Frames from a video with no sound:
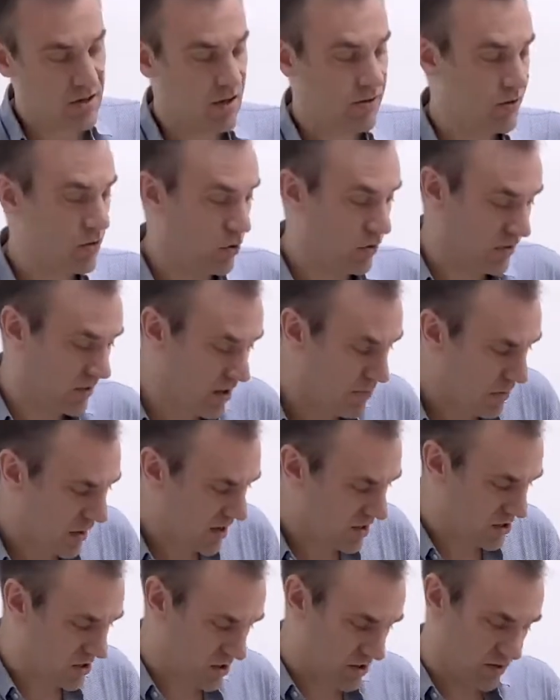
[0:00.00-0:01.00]
There's no
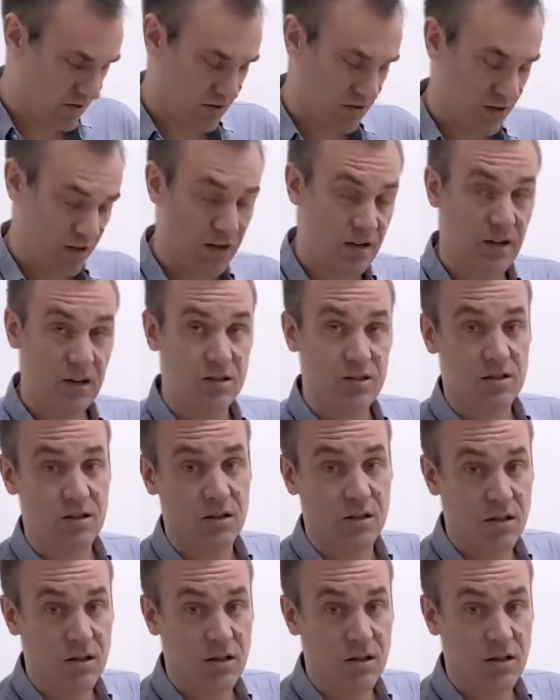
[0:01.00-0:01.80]
seepage in it,